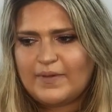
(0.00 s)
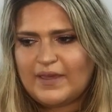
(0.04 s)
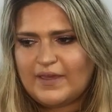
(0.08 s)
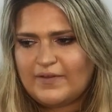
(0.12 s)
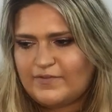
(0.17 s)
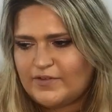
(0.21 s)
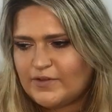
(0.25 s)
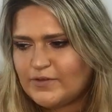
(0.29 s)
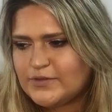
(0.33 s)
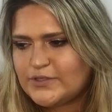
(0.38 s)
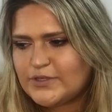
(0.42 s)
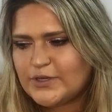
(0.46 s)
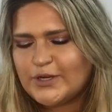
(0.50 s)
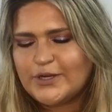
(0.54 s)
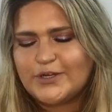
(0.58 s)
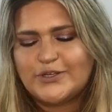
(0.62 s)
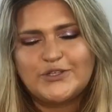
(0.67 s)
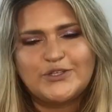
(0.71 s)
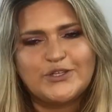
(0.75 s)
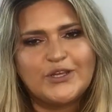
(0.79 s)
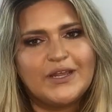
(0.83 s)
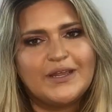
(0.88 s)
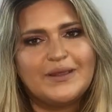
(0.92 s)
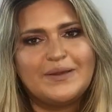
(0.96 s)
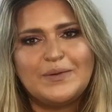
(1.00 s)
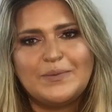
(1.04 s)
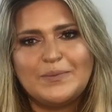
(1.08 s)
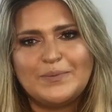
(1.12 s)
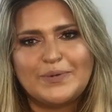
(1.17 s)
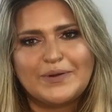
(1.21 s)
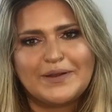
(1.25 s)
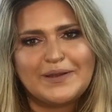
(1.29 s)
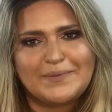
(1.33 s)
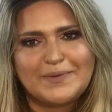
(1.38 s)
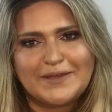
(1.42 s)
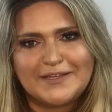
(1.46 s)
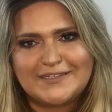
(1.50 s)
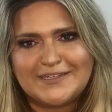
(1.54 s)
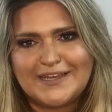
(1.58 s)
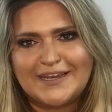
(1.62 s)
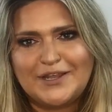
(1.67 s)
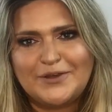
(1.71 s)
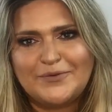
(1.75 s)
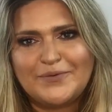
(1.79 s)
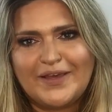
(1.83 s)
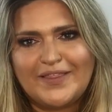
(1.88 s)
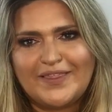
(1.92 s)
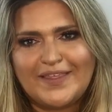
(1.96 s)
if you search pretty much
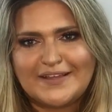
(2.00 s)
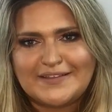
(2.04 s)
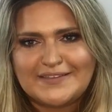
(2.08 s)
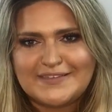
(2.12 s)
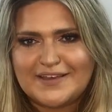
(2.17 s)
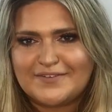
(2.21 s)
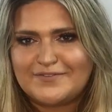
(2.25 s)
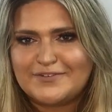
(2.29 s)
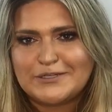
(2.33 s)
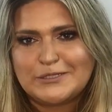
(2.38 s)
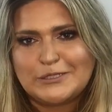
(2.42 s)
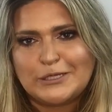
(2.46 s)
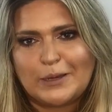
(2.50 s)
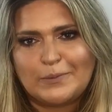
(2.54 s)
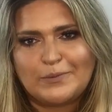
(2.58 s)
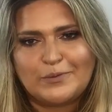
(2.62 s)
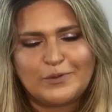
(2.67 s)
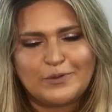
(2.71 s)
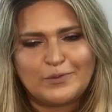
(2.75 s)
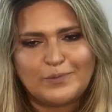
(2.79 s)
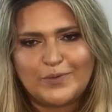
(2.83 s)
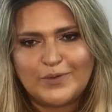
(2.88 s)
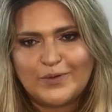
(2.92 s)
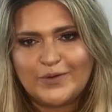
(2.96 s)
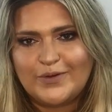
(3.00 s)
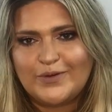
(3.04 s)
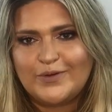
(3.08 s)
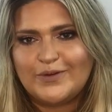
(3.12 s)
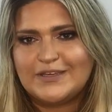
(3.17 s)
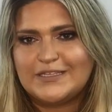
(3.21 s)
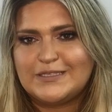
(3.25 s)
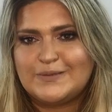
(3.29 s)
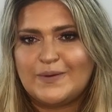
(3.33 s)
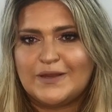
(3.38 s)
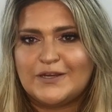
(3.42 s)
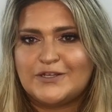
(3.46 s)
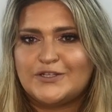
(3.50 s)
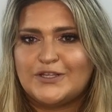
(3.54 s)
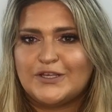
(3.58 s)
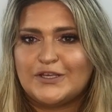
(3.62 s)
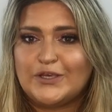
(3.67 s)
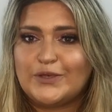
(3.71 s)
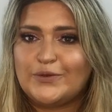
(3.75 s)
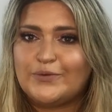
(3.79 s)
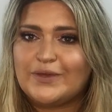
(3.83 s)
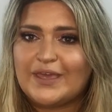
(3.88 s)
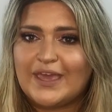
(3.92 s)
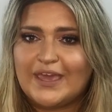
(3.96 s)
anyone that's ever shopped with Boohoo, especially
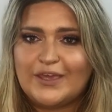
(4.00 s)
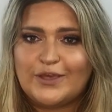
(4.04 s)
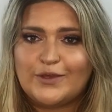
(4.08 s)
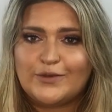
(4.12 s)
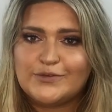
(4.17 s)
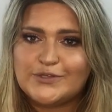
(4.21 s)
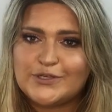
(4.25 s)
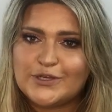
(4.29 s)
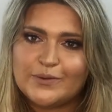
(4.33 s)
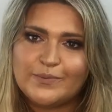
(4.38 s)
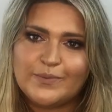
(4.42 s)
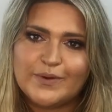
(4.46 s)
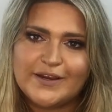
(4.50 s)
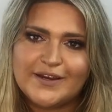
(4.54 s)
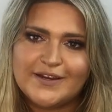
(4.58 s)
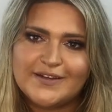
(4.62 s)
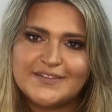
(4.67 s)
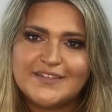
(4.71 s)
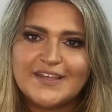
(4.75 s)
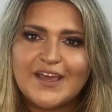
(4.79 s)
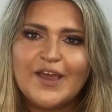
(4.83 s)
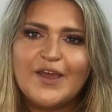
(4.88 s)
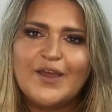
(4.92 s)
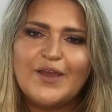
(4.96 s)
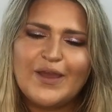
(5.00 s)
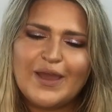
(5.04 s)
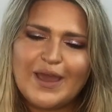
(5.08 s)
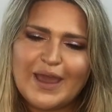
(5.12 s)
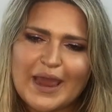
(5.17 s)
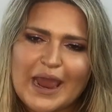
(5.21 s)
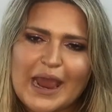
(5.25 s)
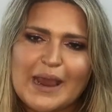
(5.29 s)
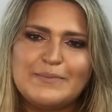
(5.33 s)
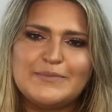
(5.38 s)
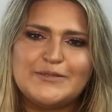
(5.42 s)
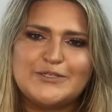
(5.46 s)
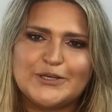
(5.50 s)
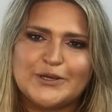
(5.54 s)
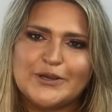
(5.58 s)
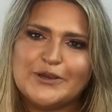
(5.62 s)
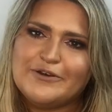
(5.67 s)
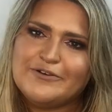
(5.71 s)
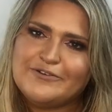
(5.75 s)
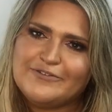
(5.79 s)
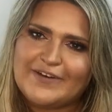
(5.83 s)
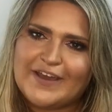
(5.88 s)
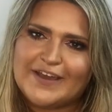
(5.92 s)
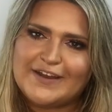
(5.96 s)
UK YouTubers, I'm sure
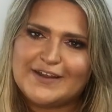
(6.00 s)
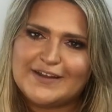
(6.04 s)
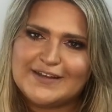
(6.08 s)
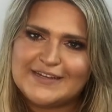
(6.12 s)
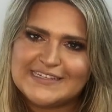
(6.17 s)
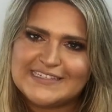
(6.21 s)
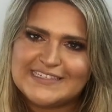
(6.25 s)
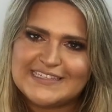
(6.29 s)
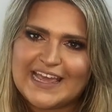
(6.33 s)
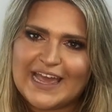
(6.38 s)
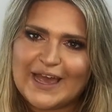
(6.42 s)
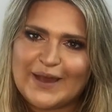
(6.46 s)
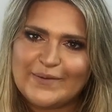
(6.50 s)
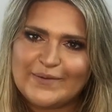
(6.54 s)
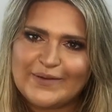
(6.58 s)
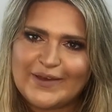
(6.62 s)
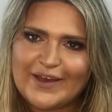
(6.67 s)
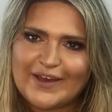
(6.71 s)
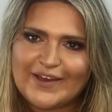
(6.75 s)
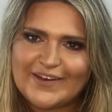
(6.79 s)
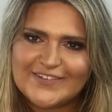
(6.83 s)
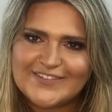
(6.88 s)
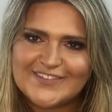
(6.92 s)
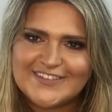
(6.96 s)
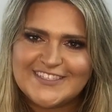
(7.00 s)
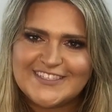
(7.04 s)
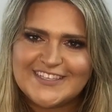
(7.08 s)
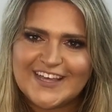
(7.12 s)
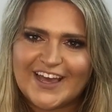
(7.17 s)
you'll find a discount code.